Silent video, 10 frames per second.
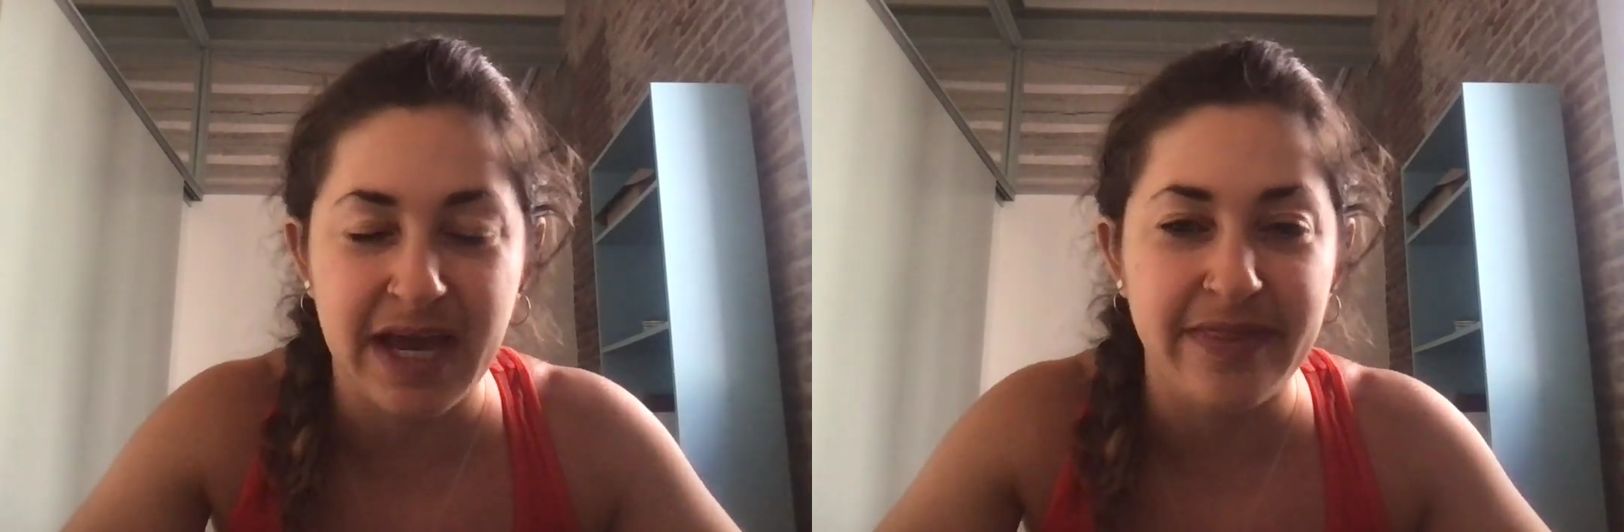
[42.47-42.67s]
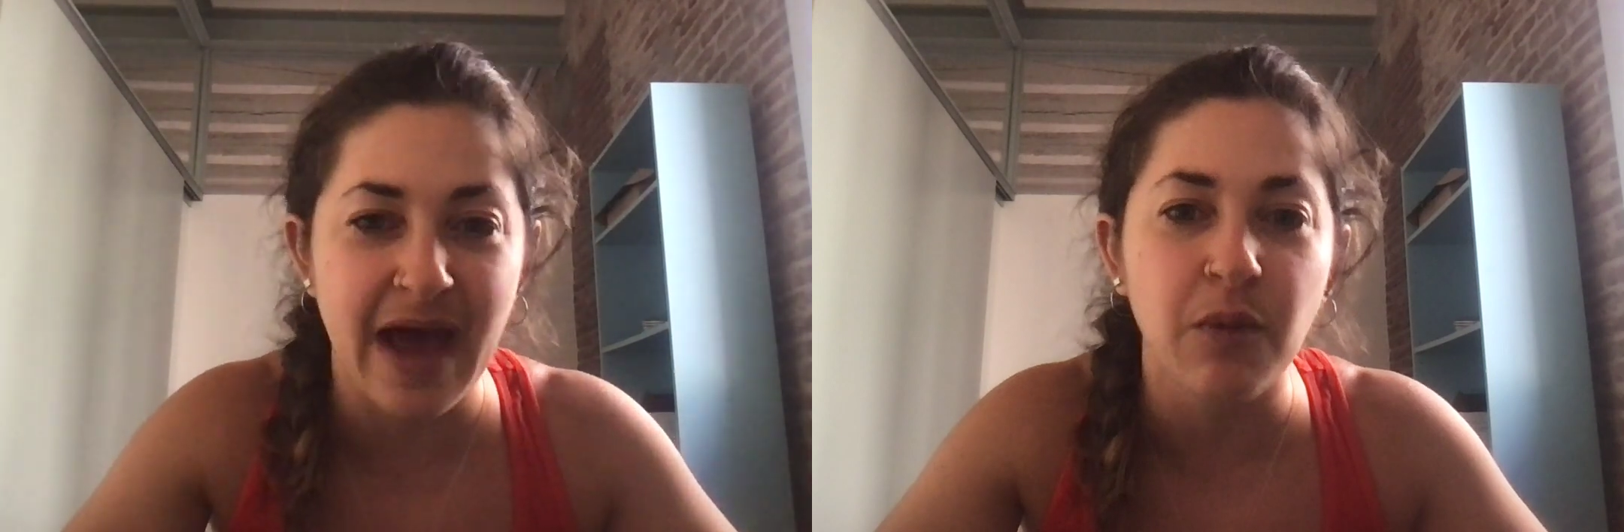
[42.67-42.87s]

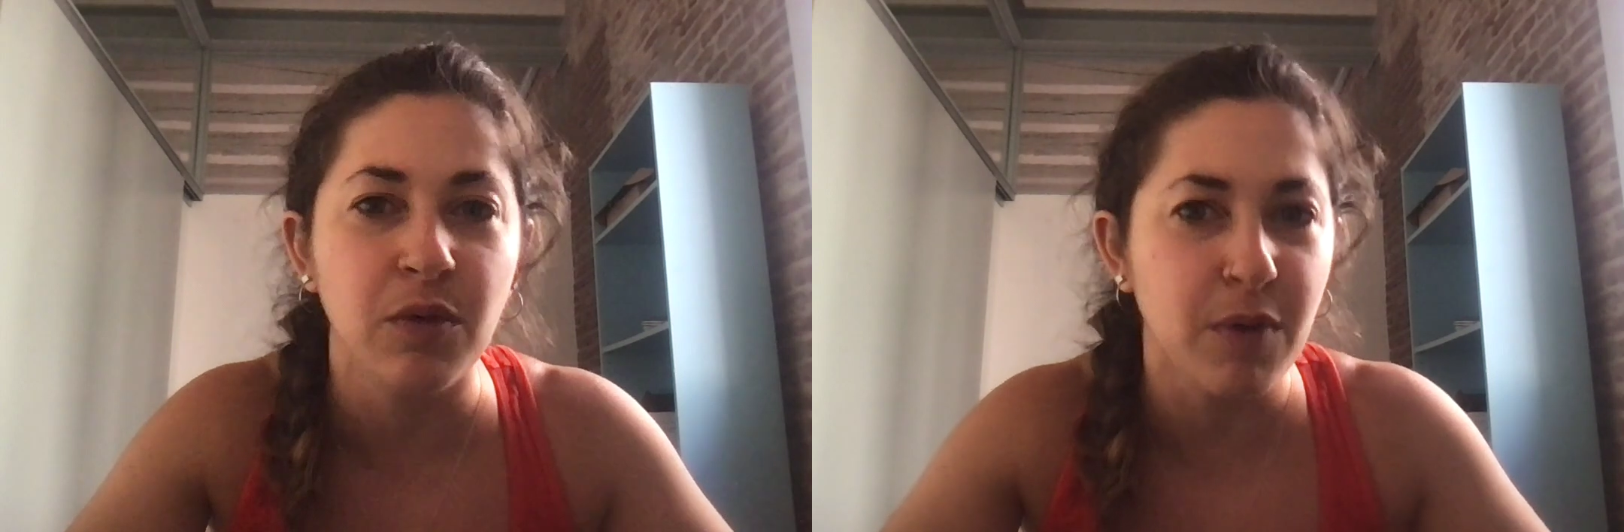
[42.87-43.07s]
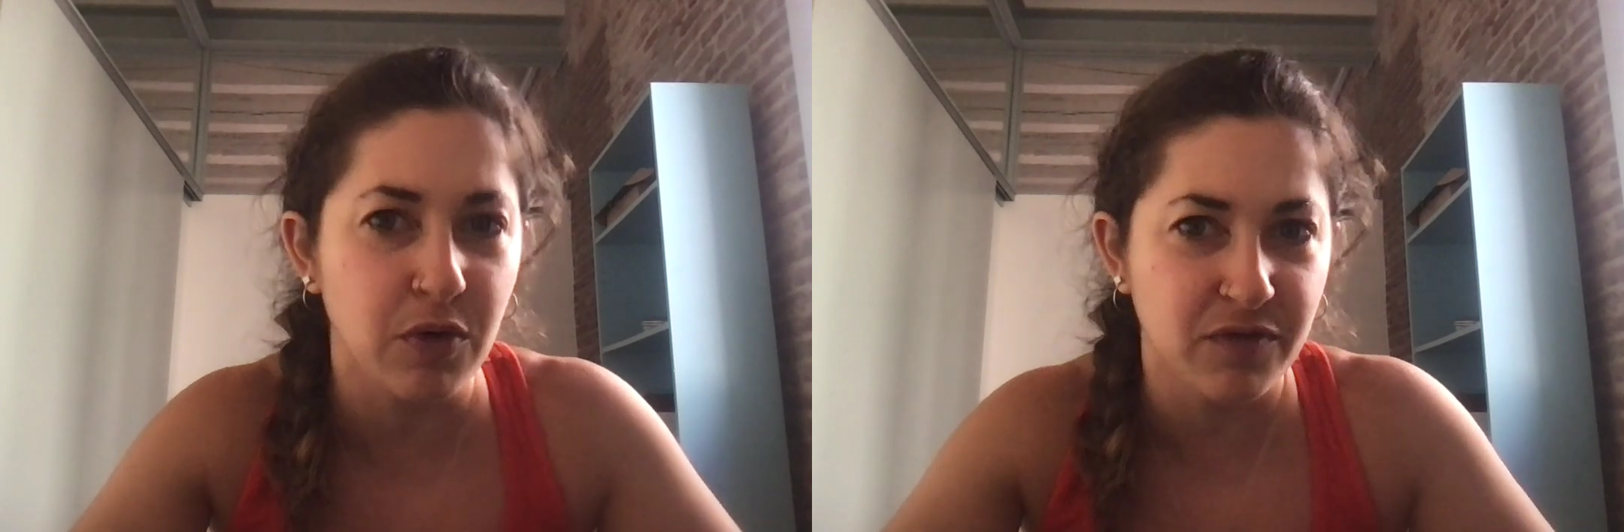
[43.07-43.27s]
and that will
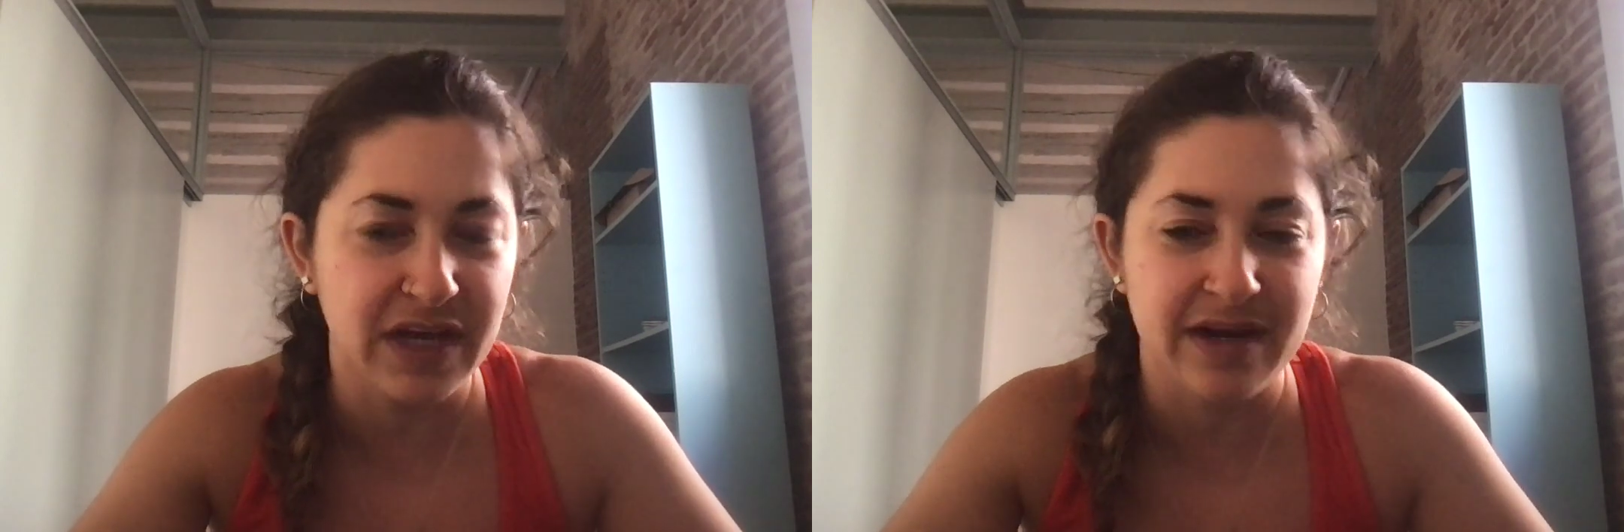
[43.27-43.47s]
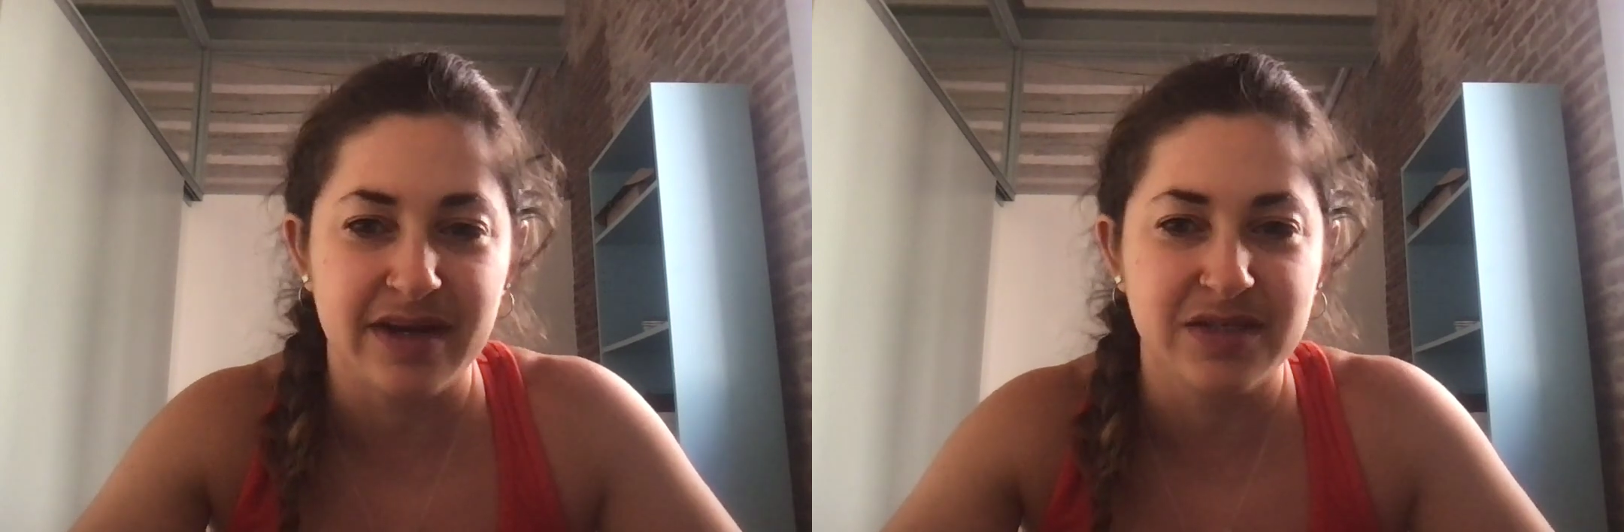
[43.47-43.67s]

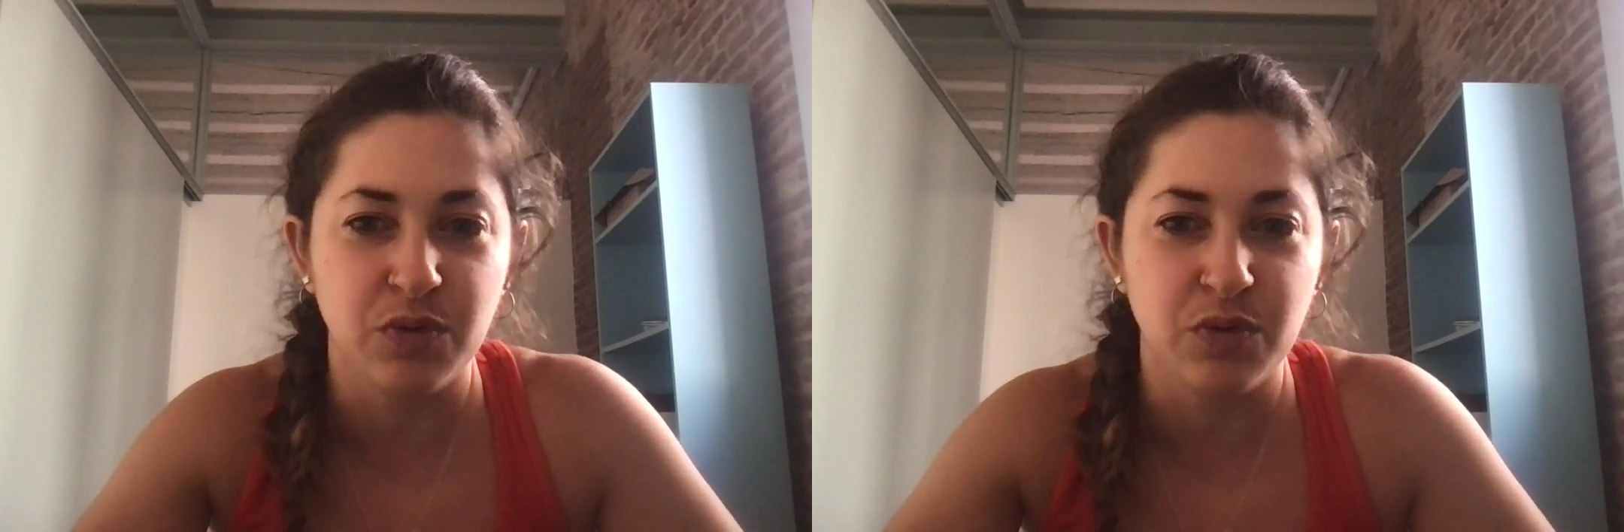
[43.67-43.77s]
motivate us,